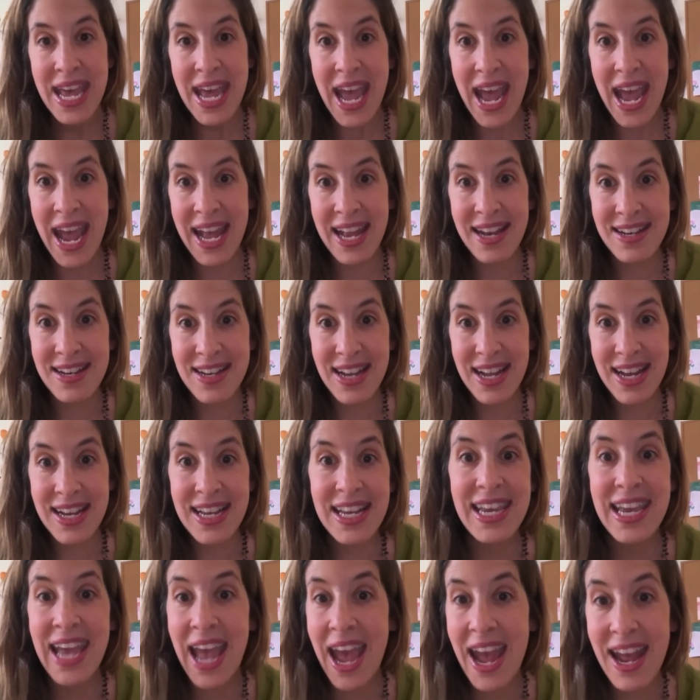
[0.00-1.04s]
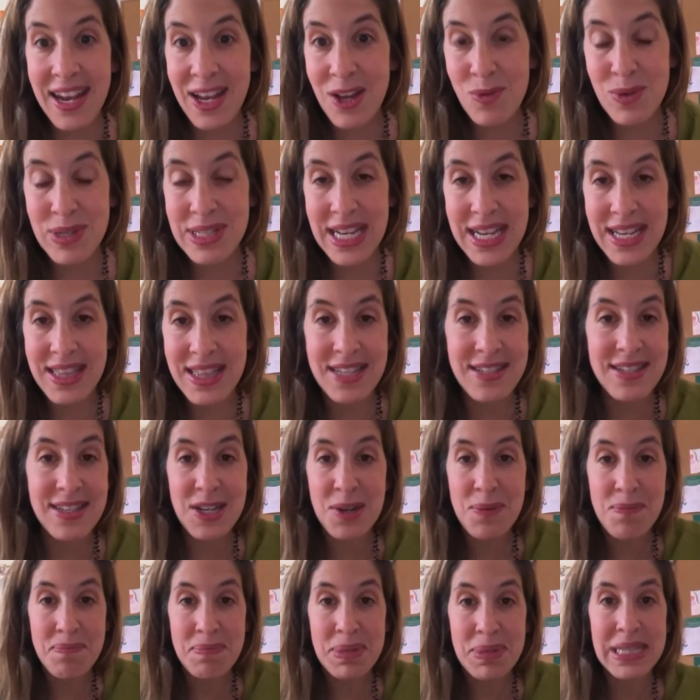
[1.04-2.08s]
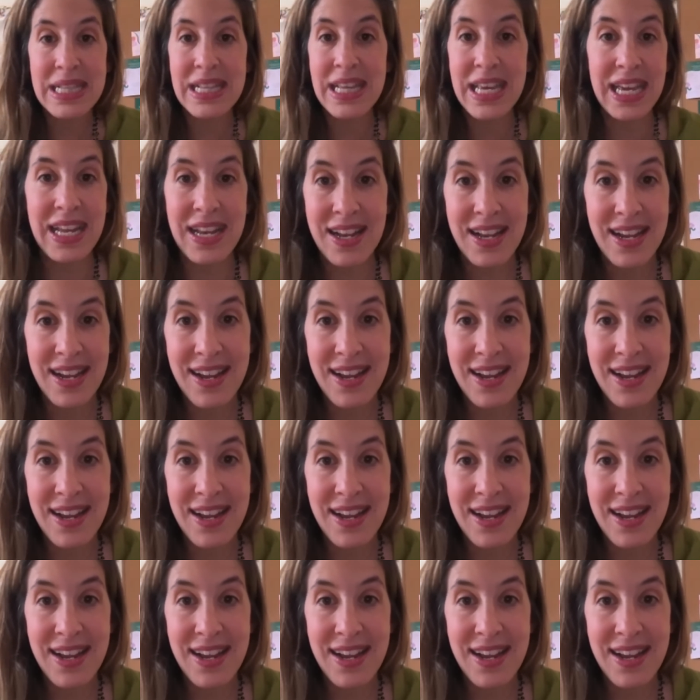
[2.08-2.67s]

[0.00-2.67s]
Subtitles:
And again, it was like this complete